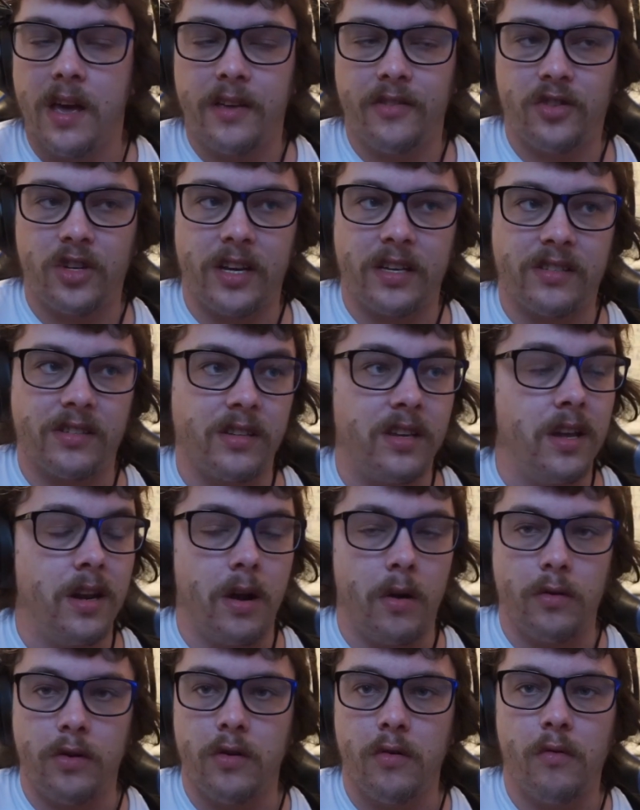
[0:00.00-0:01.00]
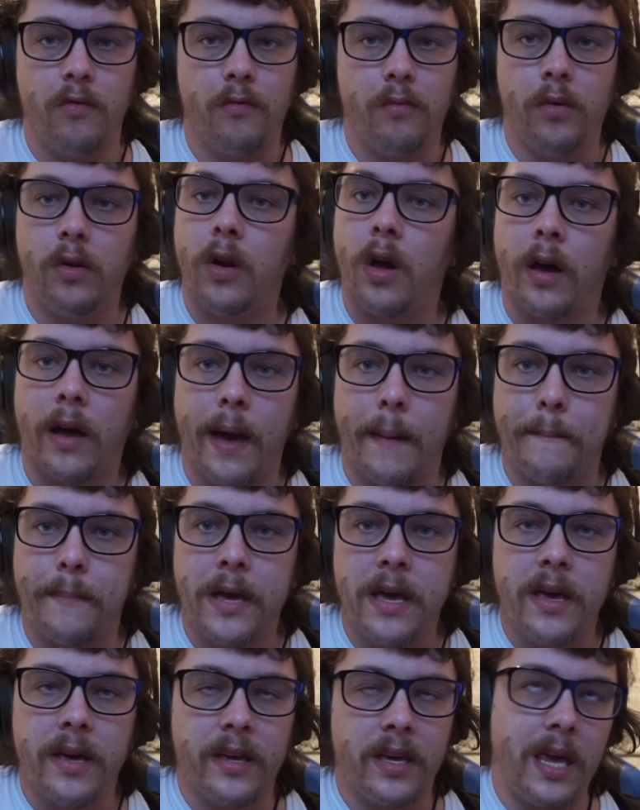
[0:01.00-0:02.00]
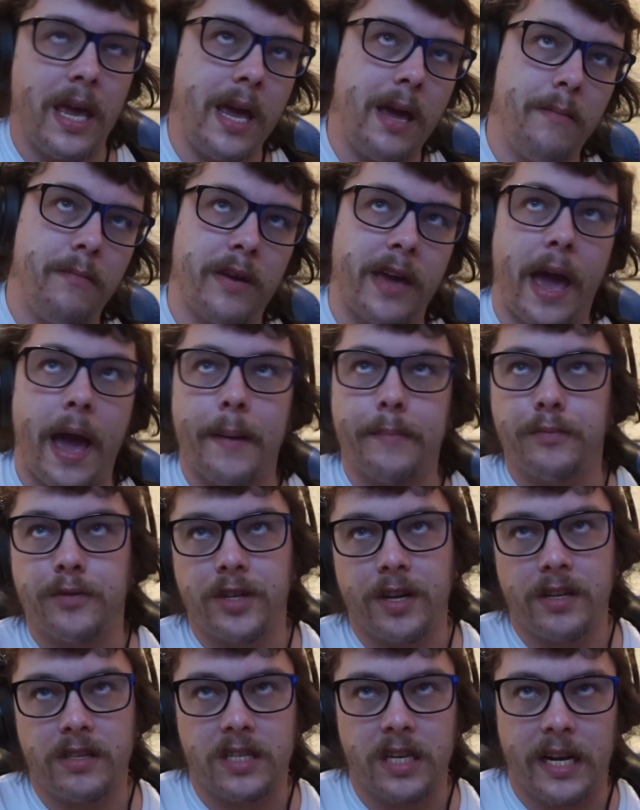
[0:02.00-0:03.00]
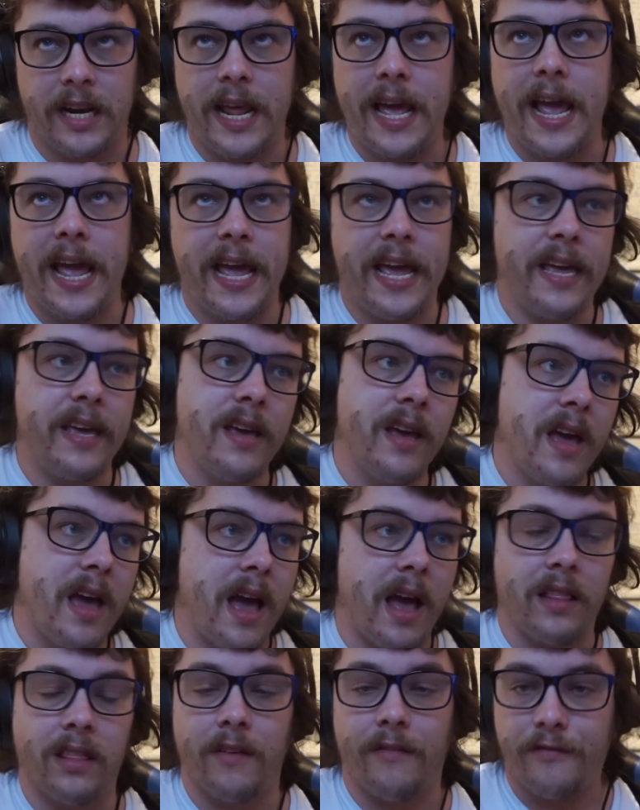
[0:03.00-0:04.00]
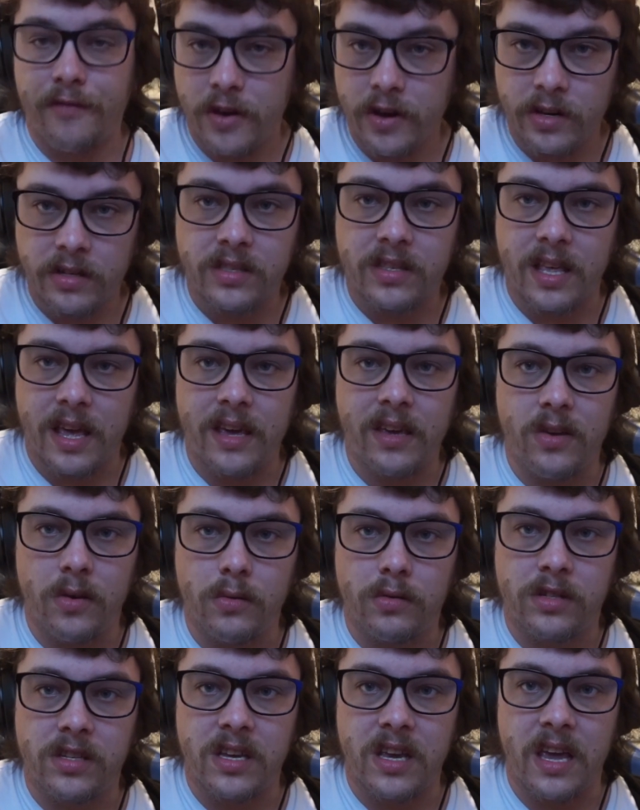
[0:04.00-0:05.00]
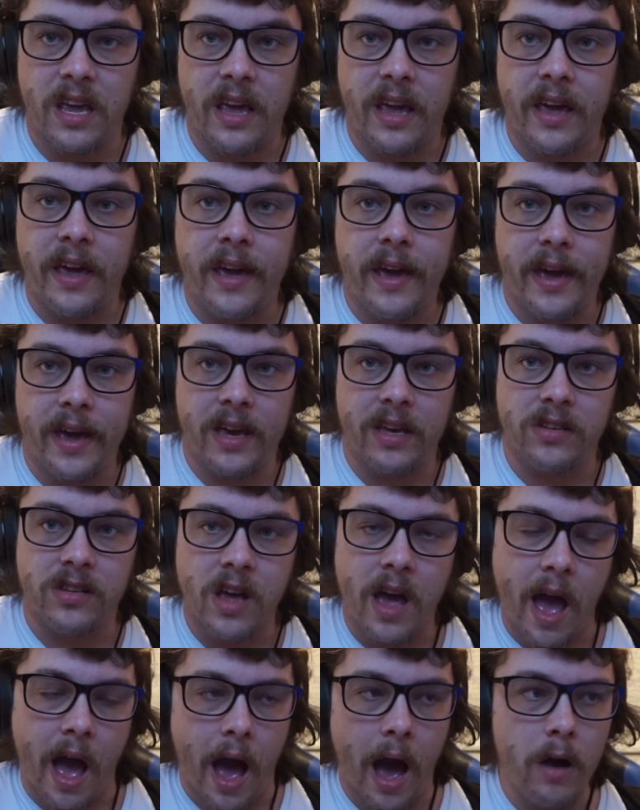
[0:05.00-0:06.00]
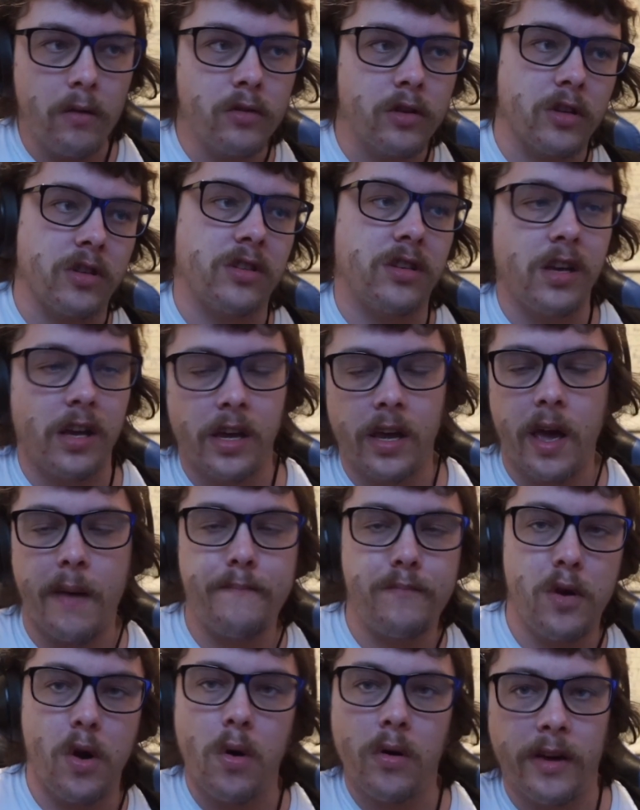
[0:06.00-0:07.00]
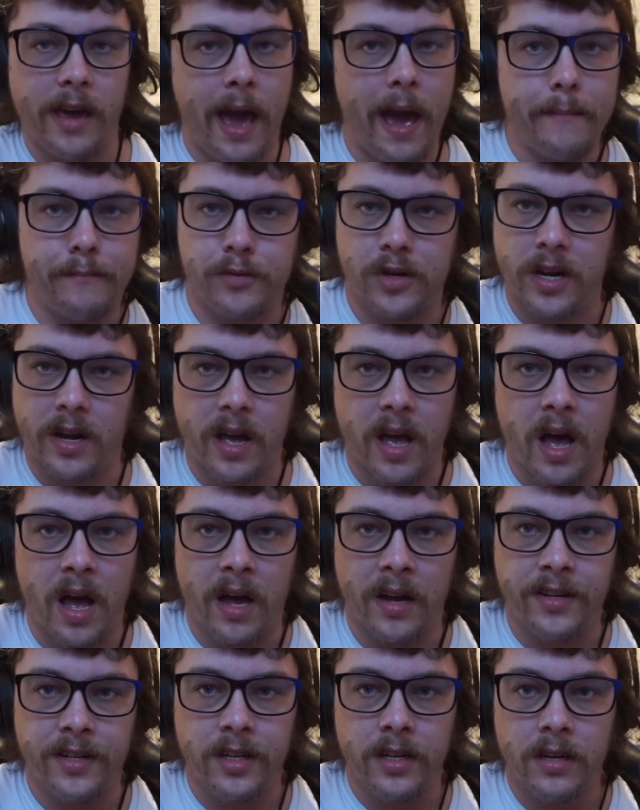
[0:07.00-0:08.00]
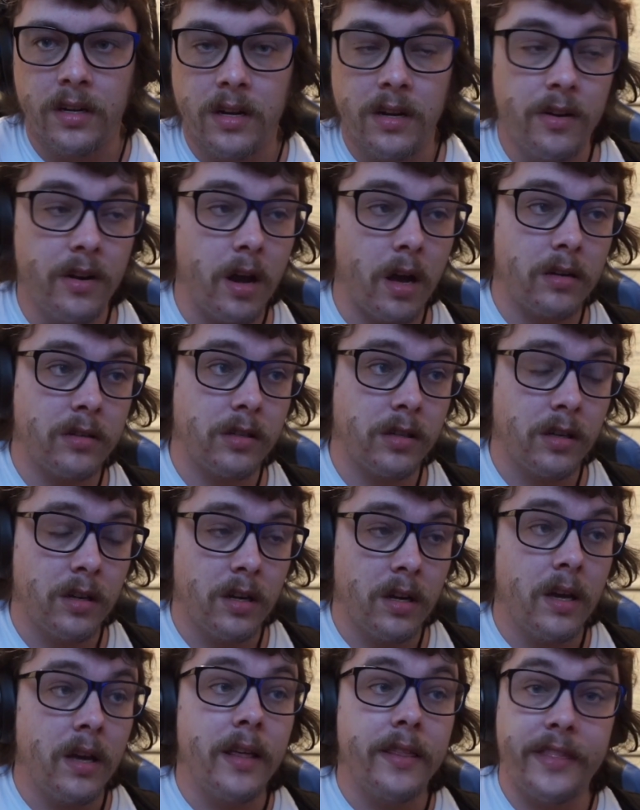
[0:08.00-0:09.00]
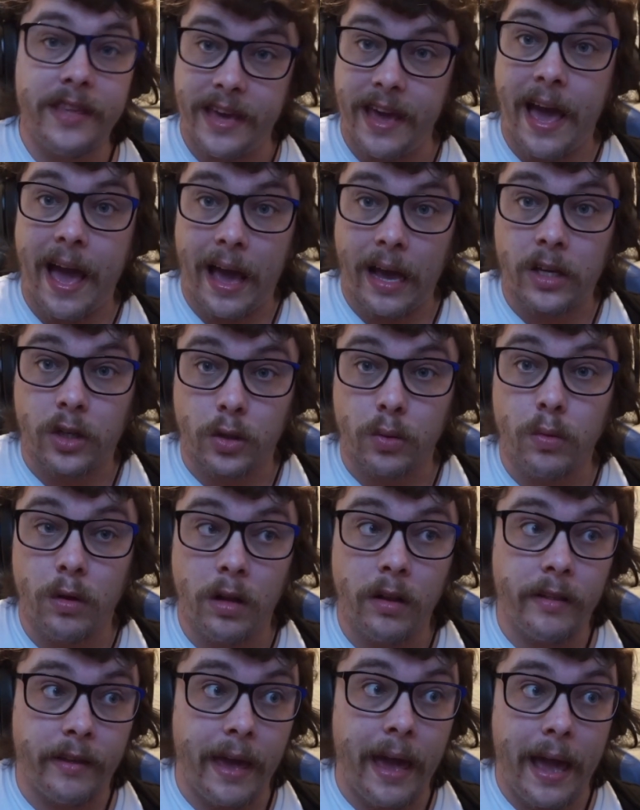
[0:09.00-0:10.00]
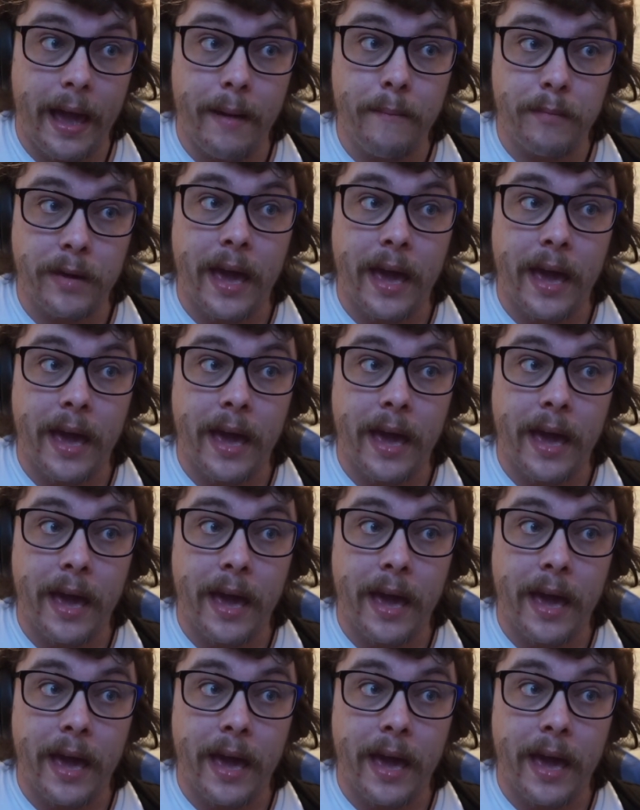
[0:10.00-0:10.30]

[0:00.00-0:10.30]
just, you know, you look up game capture delay and the first thing you see is how to sync up your capture card, not the actual game